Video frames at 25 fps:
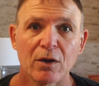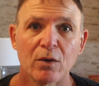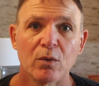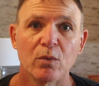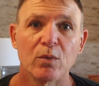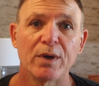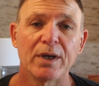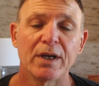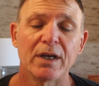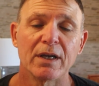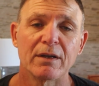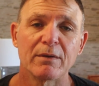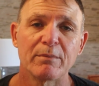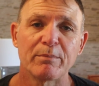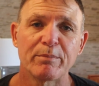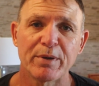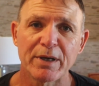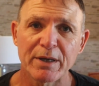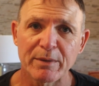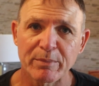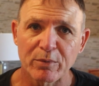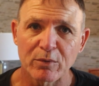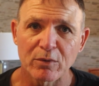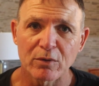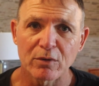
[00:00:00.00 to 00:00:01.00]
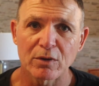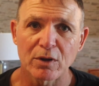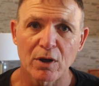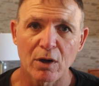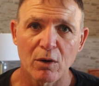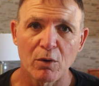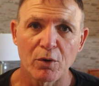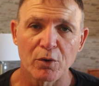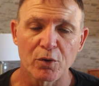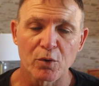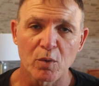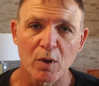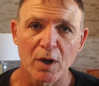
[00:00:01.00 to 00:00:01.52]
when people
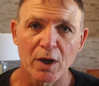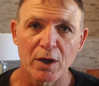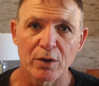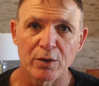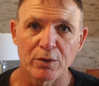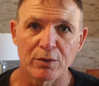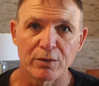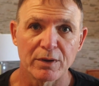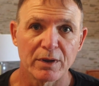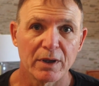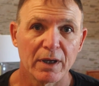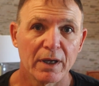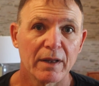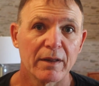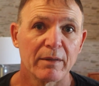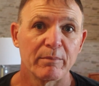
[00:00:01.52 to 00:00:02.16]
go on the road.